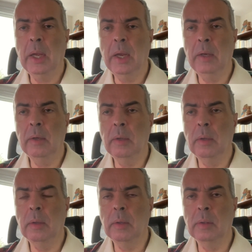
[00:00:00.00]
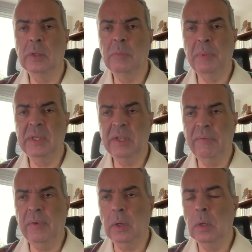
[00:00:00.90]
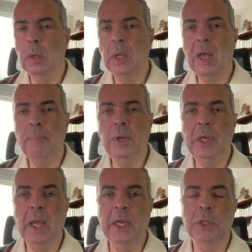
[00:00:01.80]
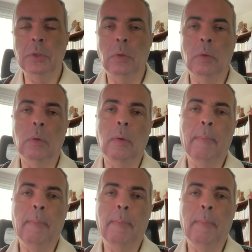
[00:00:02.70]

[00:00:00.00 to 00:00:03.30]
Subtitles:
in a specific application.